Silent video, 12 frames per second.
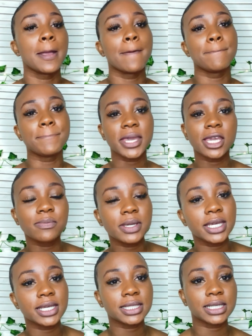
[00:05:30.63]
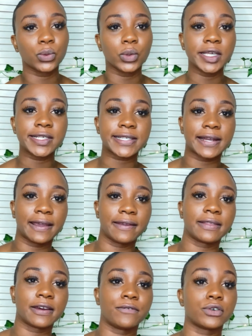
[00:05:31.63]
Maybe it is like
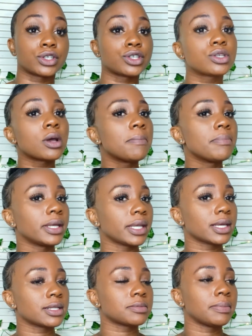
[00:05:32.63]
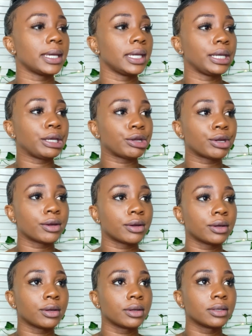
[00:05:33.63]
that for somebody else. My
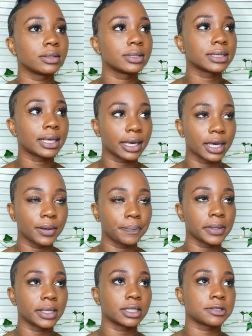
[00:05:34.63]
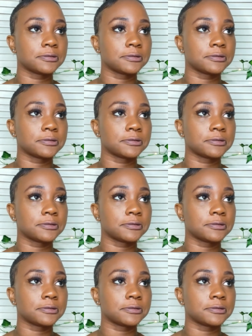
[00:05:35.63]
hair type is